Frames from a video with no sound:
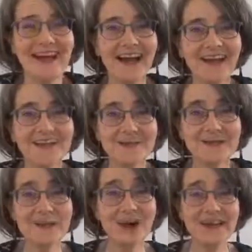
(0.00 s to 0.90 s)
as to
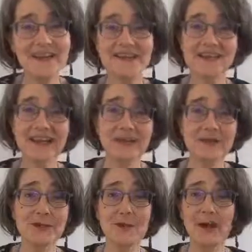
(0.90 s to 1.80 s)
why this is
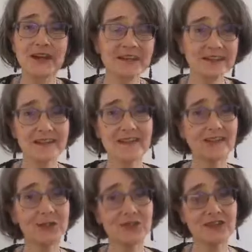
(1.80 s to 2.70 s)
happening, why
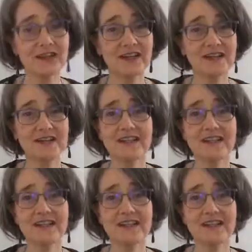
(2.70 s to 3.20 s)
your child's,